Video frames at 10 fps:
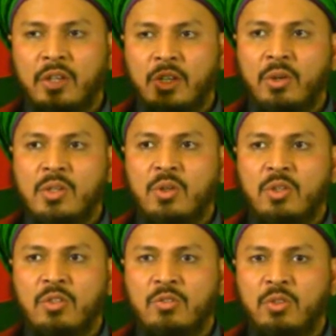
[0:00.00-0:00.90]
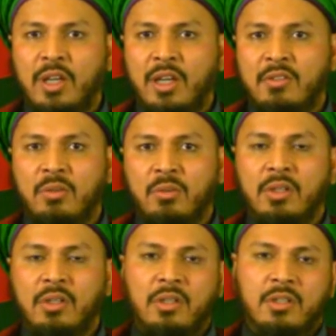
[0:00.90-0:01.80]
your ego is going to fool us. The
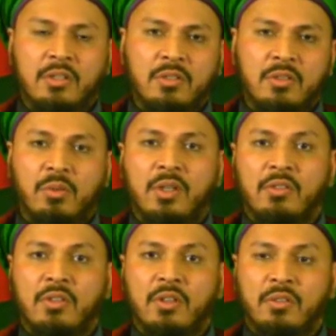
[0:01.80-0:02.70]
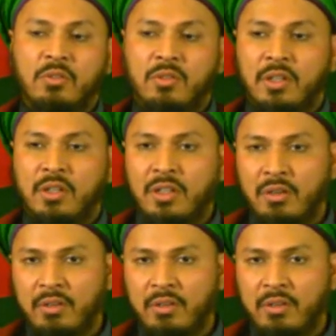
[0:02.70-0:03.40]
work, the words of the Sultan